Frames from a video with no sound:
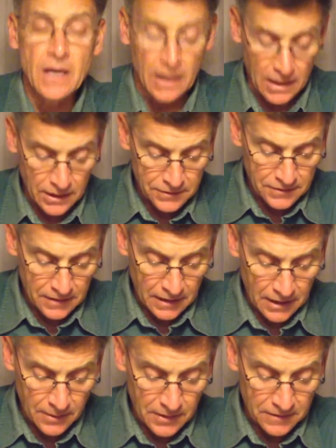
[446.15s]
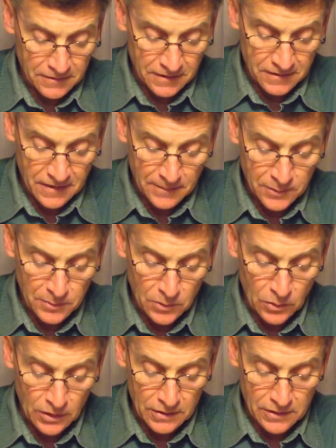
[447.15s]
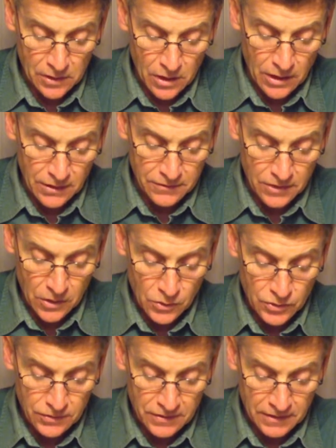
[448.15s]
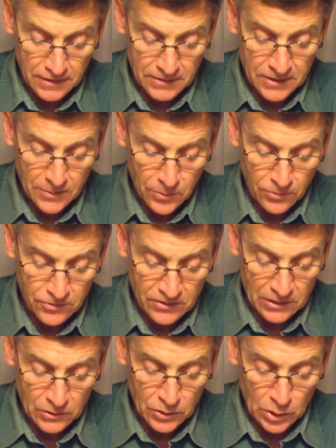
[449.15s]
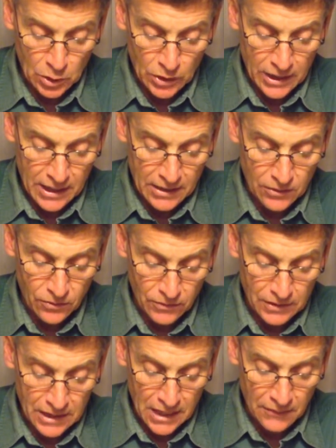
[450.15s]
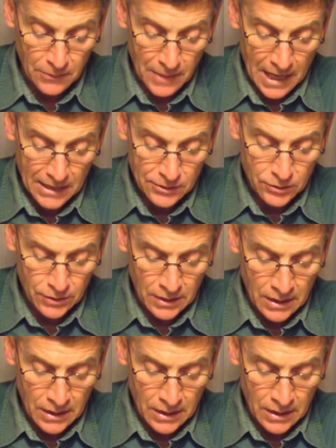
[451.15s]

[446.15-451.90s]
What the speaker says: is acceptable as long as coaches and other team personnel don't look at it during the day of the match.